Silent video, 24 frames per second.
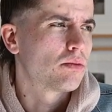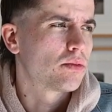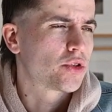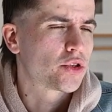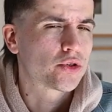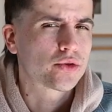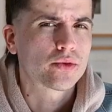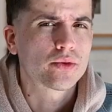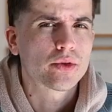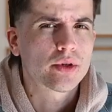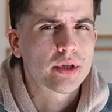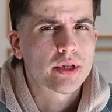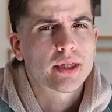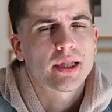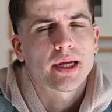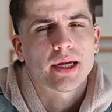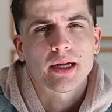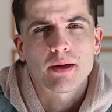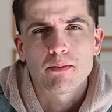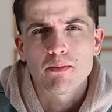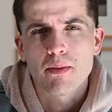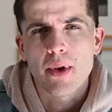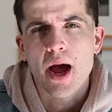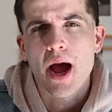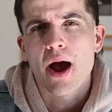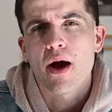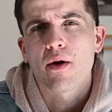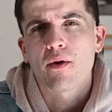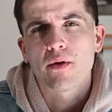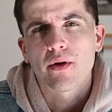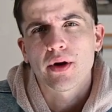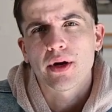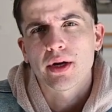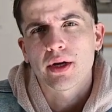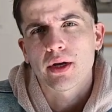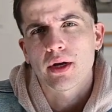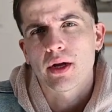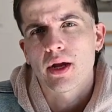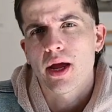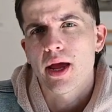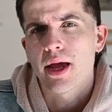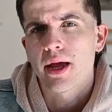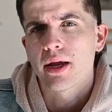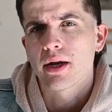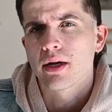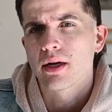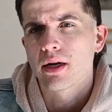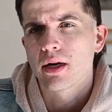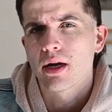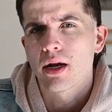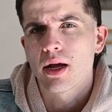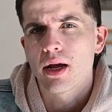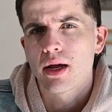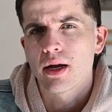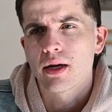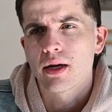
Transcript: truly like empowering and